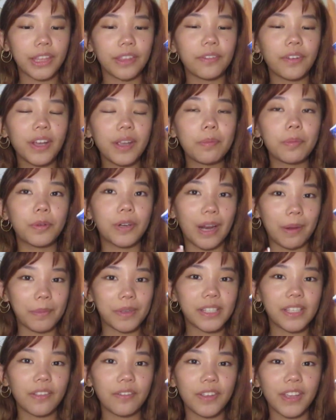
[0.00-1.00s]
The very
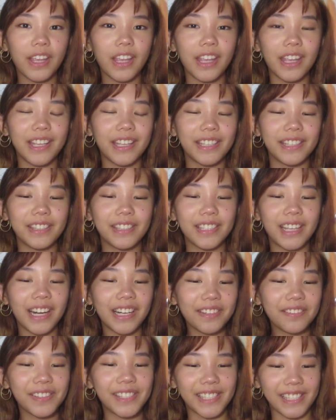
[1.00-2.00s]
premise of it is
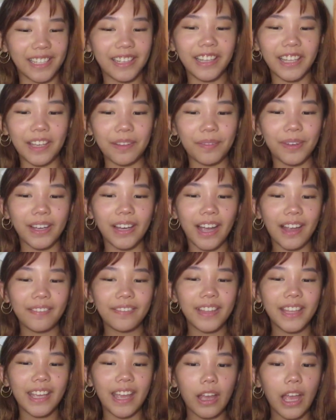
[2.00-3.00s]
kind of silly, but I
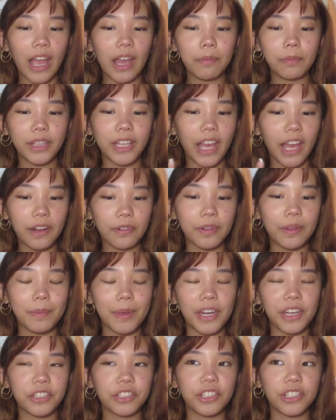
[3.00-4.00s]
feel like Emily Henry
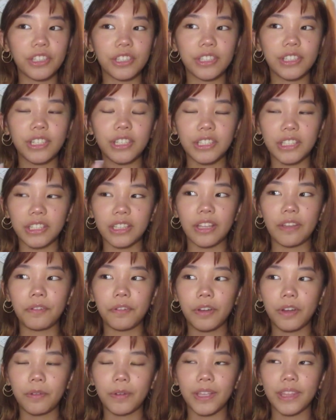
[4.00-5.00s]
manages to
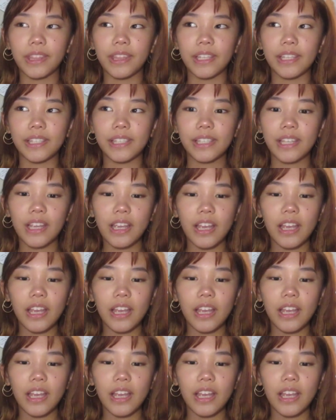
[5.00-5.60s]
deliver it with this